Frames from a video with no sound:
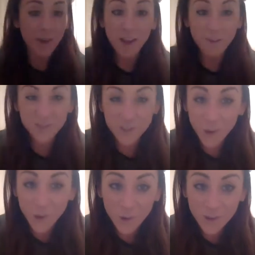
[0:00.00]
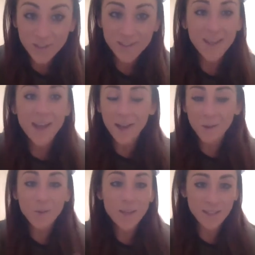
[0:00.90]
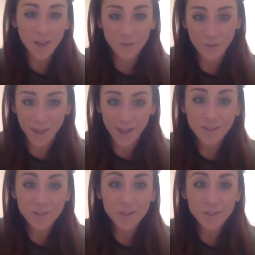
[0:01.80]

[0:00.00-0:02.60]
love dogs and all these kind of things.